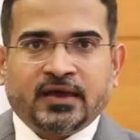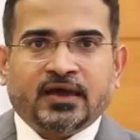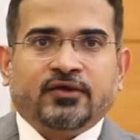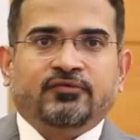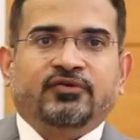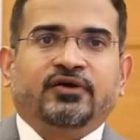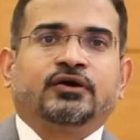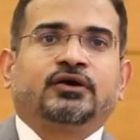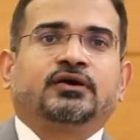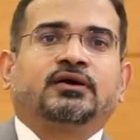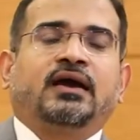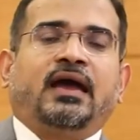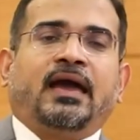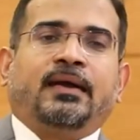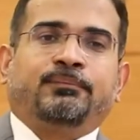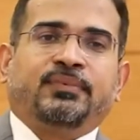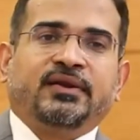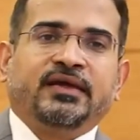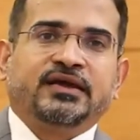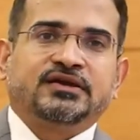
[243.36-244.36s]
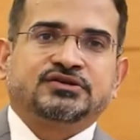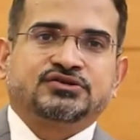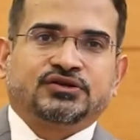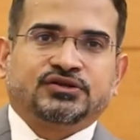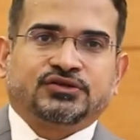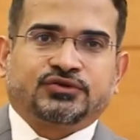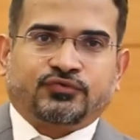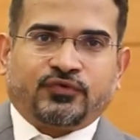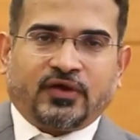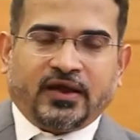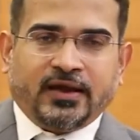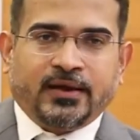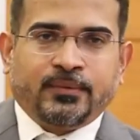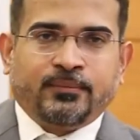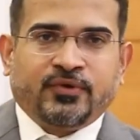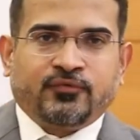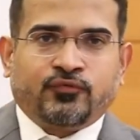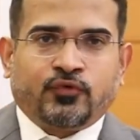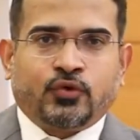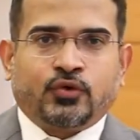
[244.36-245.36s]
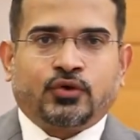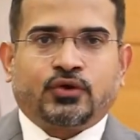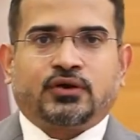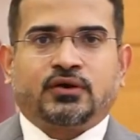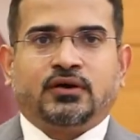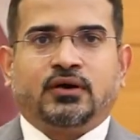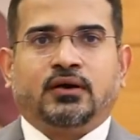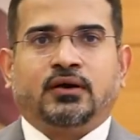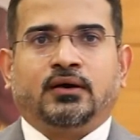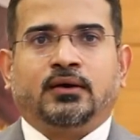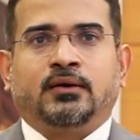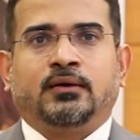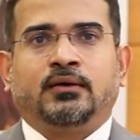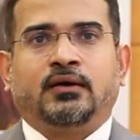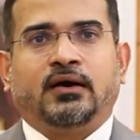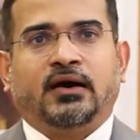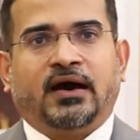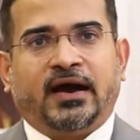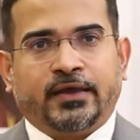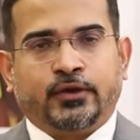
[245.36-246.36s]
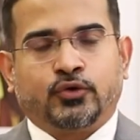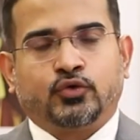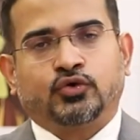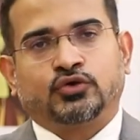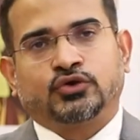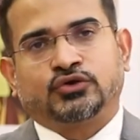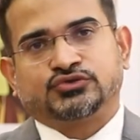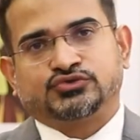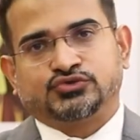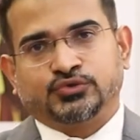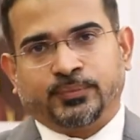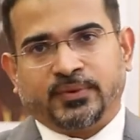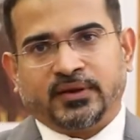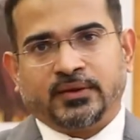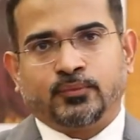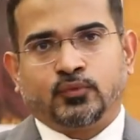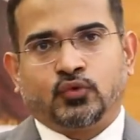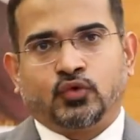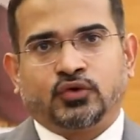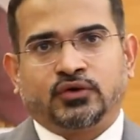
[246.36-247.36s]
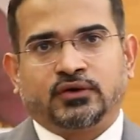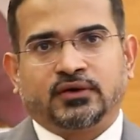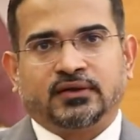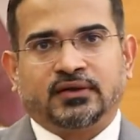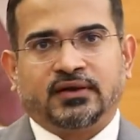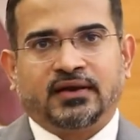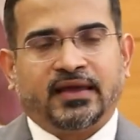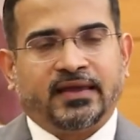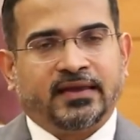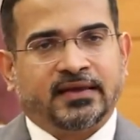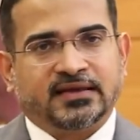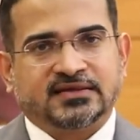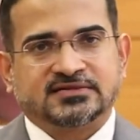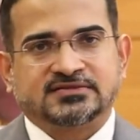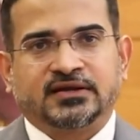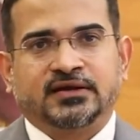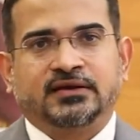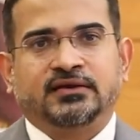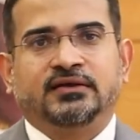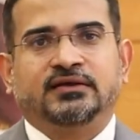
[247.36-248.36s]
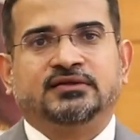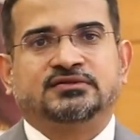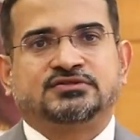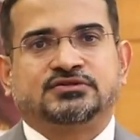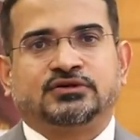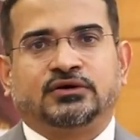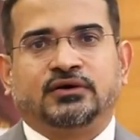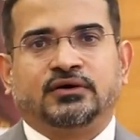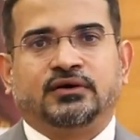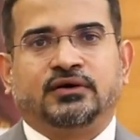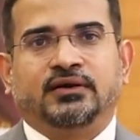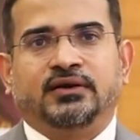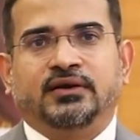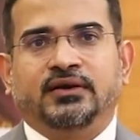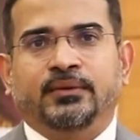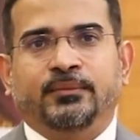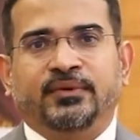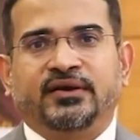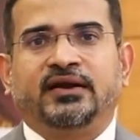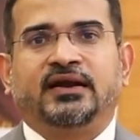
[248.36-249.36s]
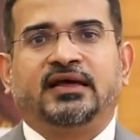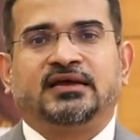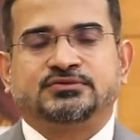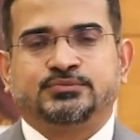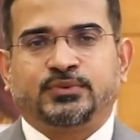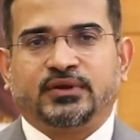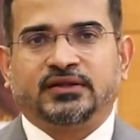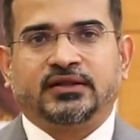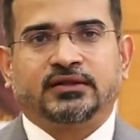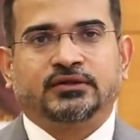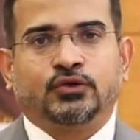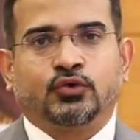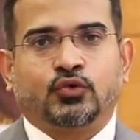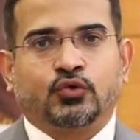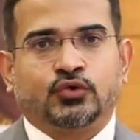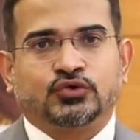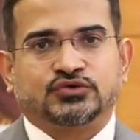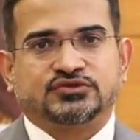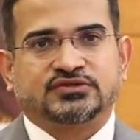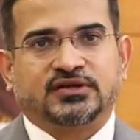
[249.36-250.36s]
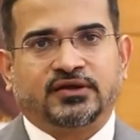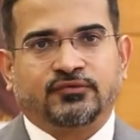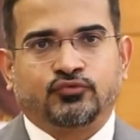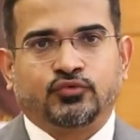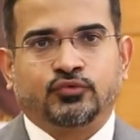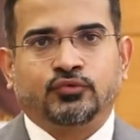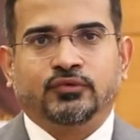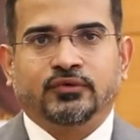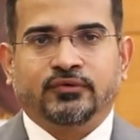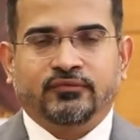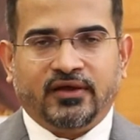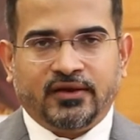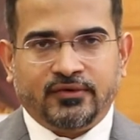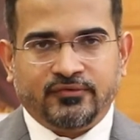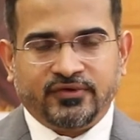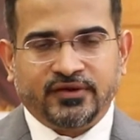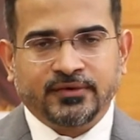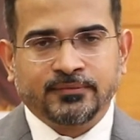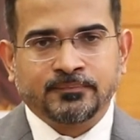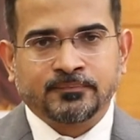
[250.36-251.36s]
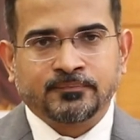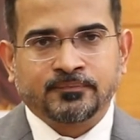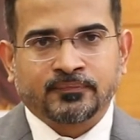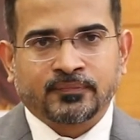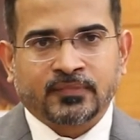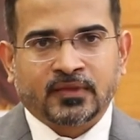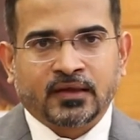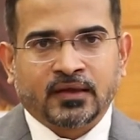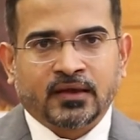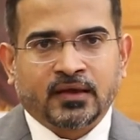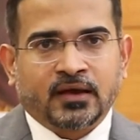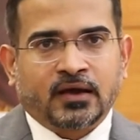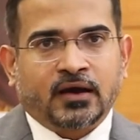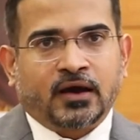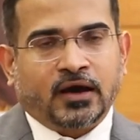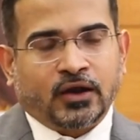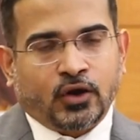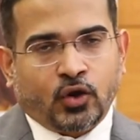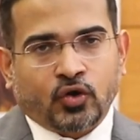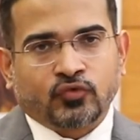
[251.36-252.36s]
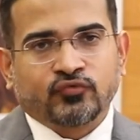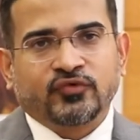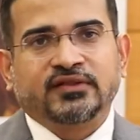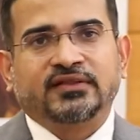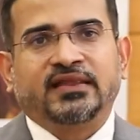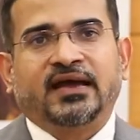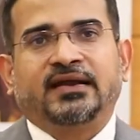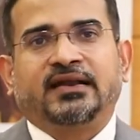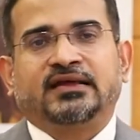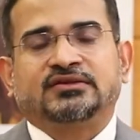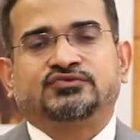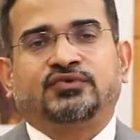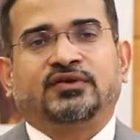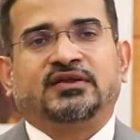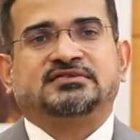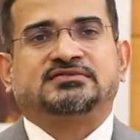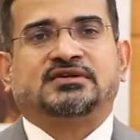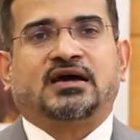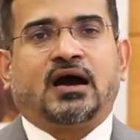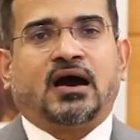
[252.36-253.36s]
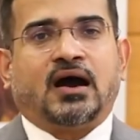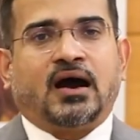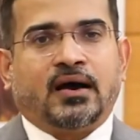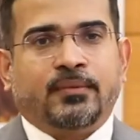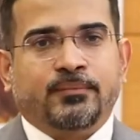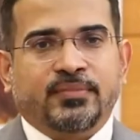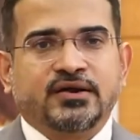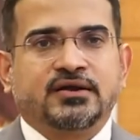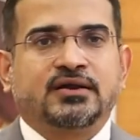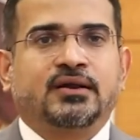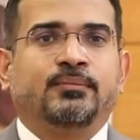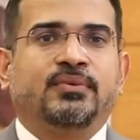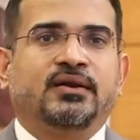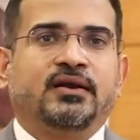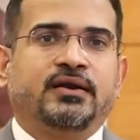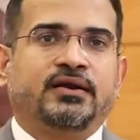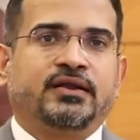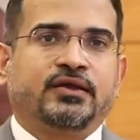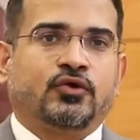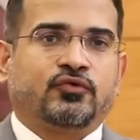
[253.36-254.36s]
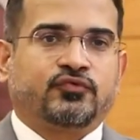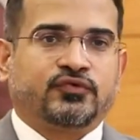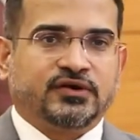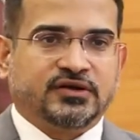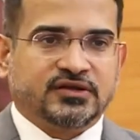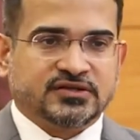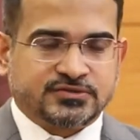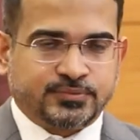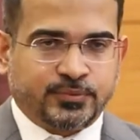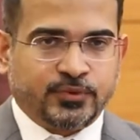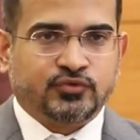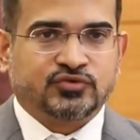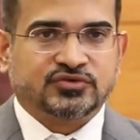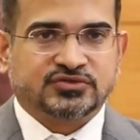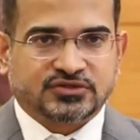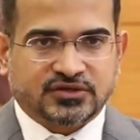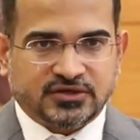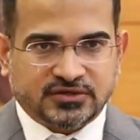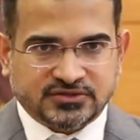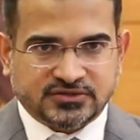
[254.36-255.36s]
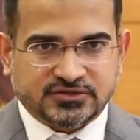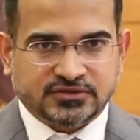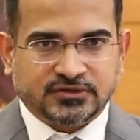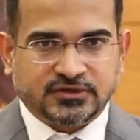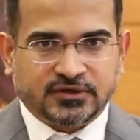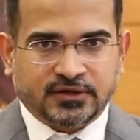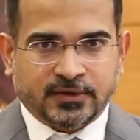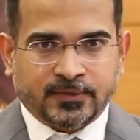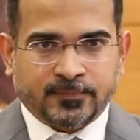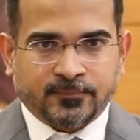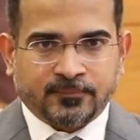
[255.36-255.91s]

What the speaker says: When an application is filed before a High Court or a Supreme Court, like I said, it's a limited aspect that the courts have to dwell in. Along with that, as far as arbitrability of a dispute is concerned,